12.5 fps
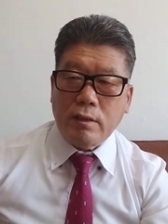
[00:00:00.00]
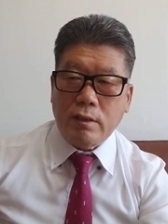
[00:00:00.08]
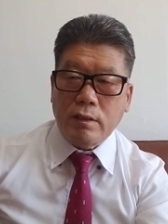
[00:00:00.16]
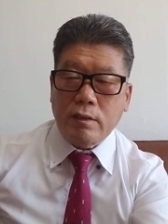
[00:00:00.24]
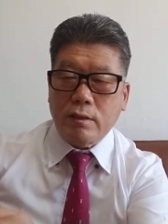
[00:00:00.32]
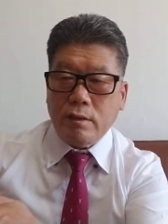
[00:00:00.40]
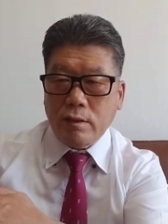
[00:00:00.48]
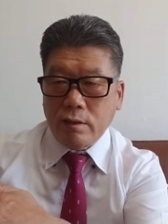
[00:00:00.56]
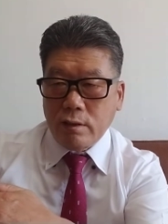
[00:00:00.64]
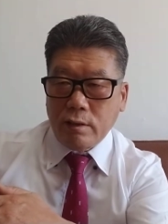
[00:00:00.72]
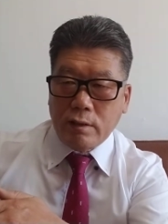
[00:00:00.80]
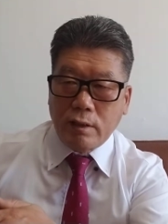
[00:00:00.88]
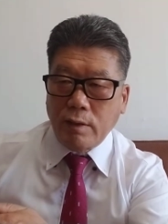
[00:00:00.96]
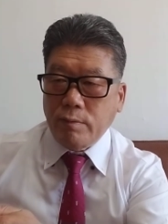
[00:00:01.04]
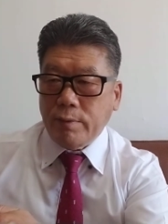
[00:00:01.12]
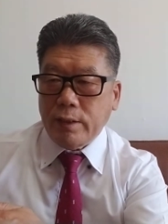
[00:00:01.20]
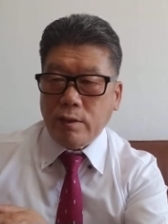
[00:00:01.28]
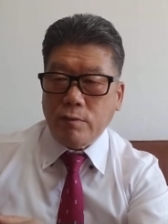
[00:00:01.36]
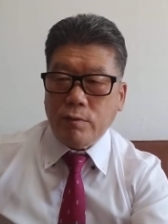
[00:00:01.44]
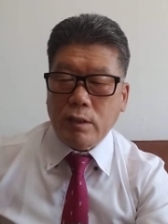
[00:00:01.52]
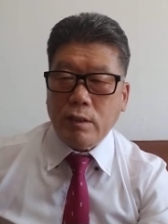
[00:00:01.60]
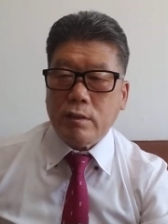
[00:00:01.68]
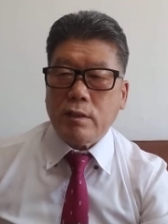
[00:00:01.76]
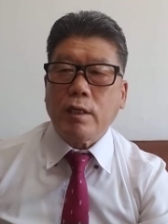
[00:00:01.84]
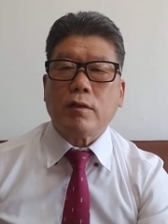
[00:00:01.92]
It's never matter with
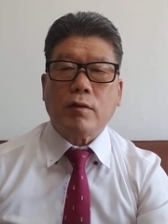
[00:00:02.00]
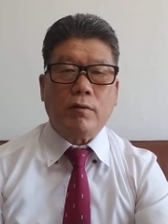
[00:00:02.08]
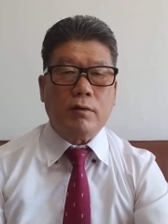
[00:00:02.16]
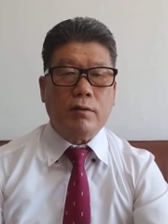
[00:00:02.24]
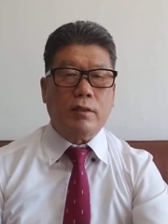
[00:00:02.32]
us at all.